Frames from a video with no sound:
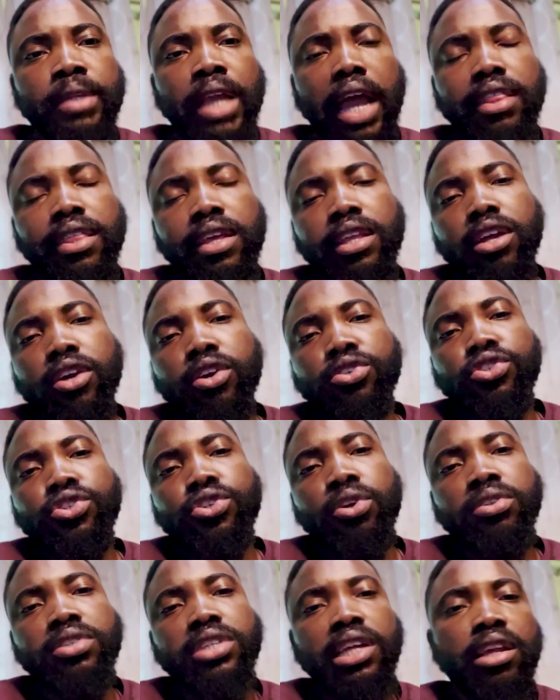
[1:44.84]
I think the
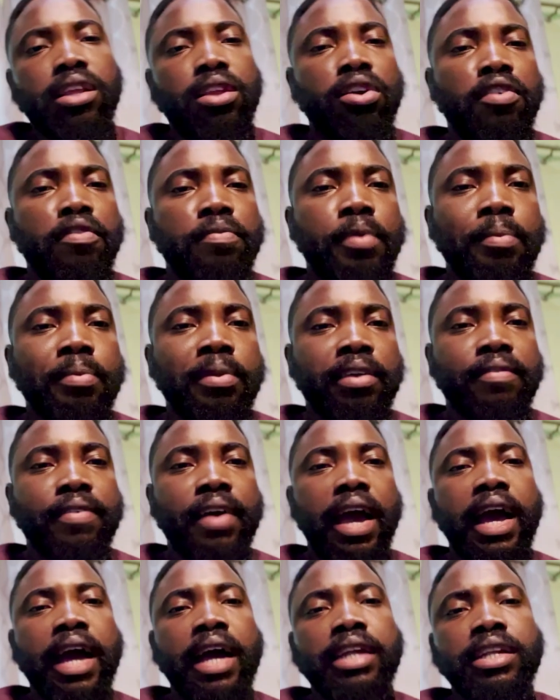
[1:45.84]
concerns that a lot of people have
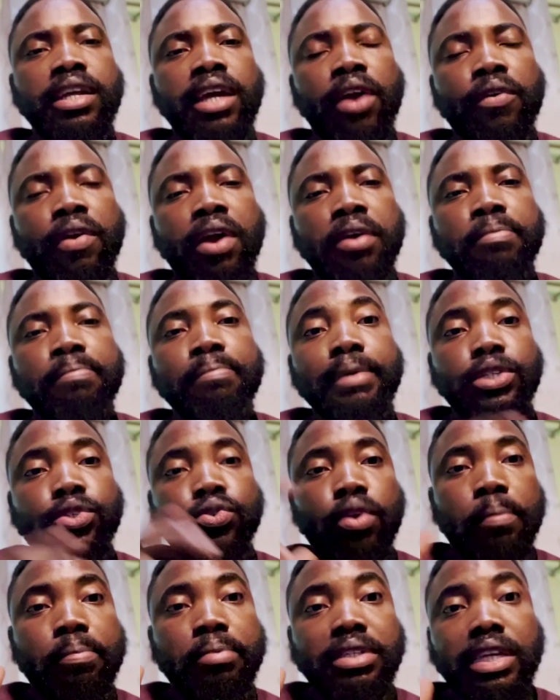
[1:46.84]
had around
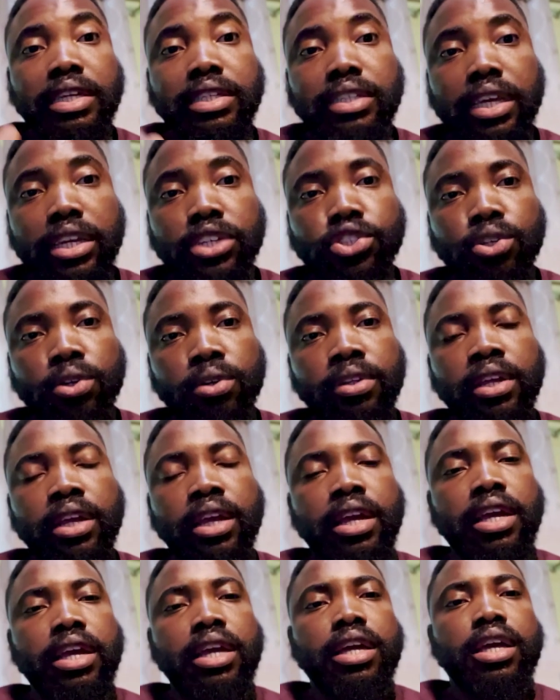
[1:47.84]
misrepresentation
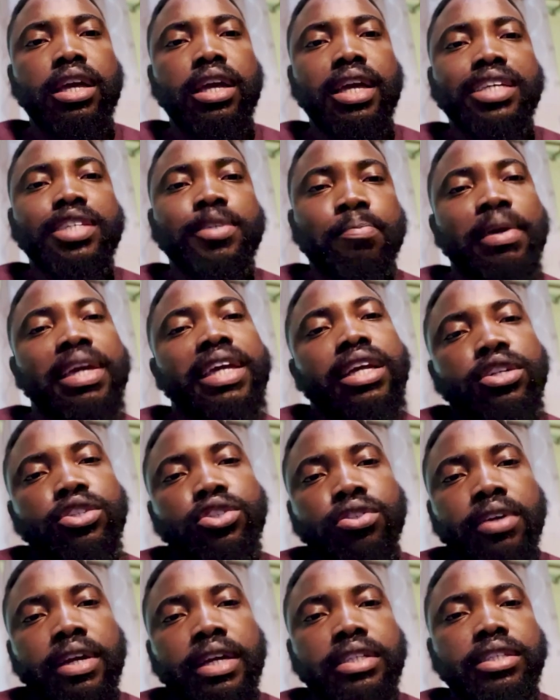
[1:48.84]
is being
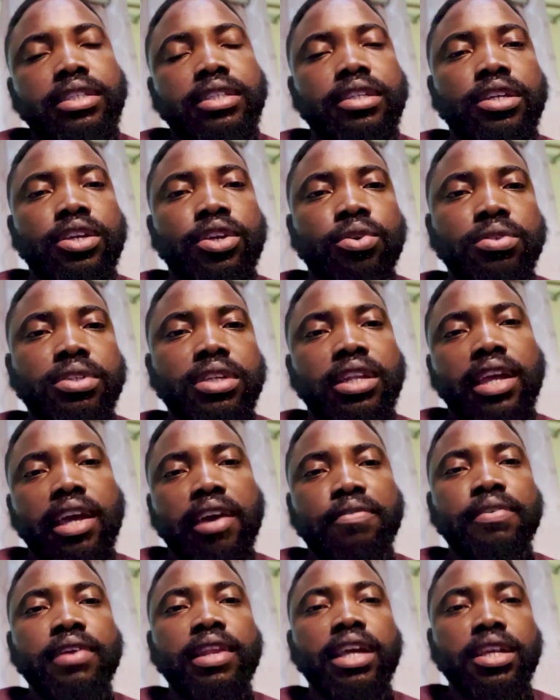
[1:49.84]
addressed using the
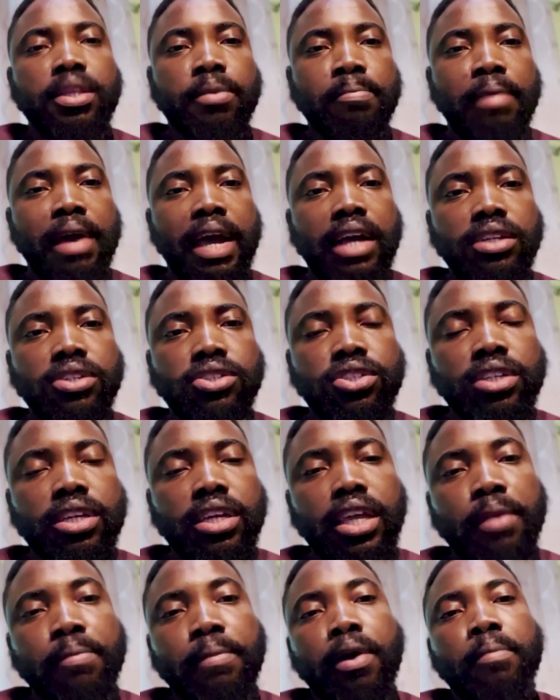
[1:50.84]
affiliate badge,
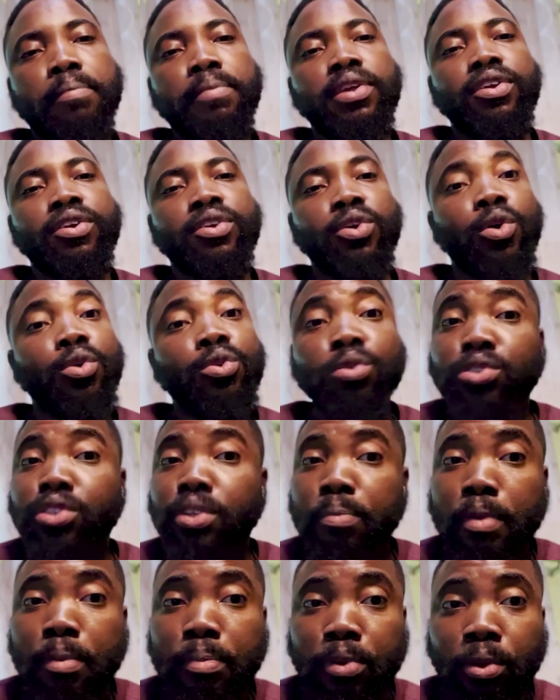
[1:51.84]
in my opinion, although
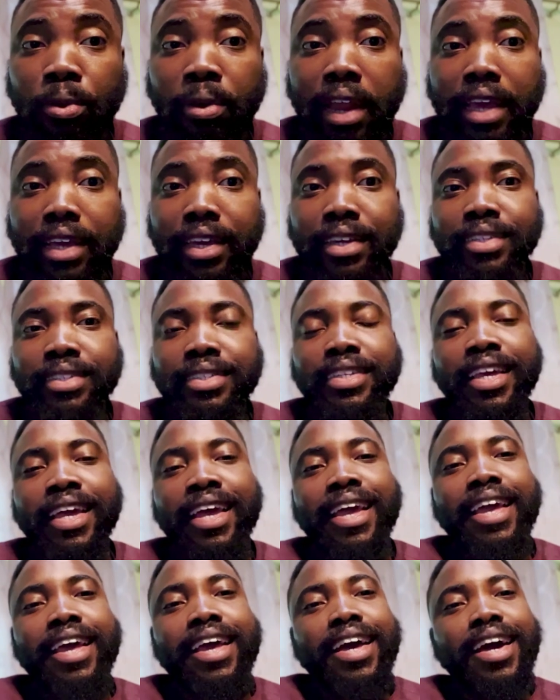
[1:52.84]
some people don't like it.
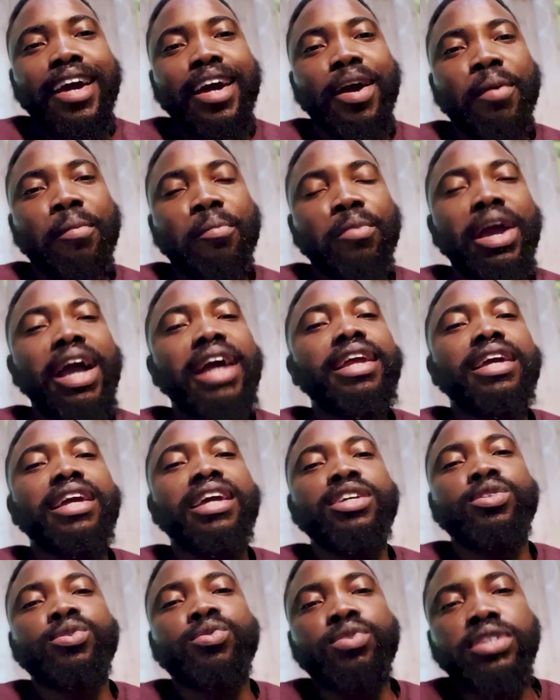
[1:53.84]
Um, we had a
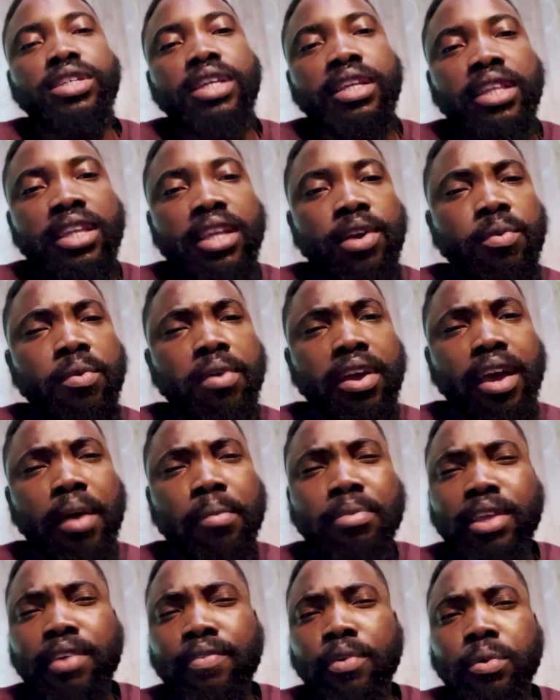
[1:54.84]
case recently where I
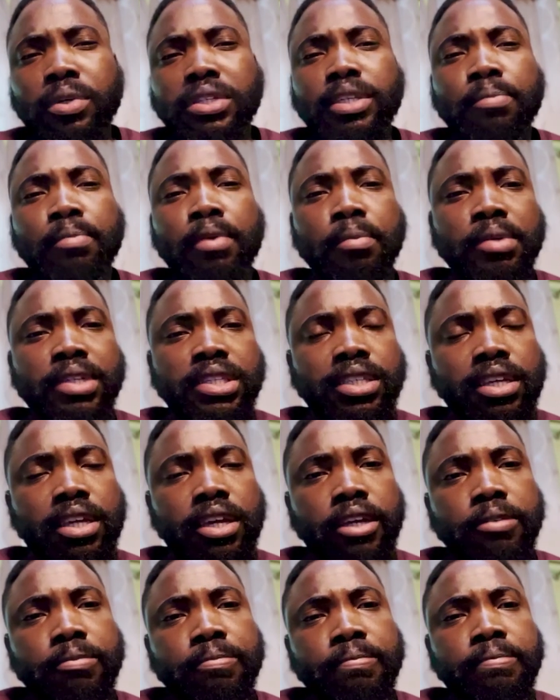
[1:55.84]
believe it was the
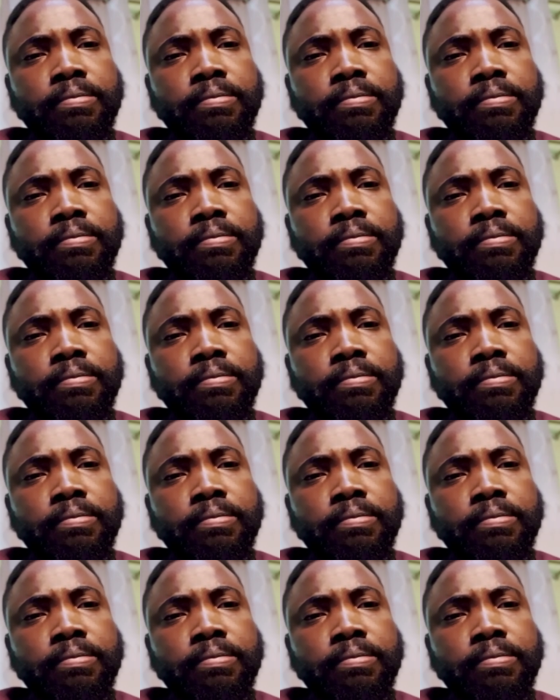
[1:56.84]
BBC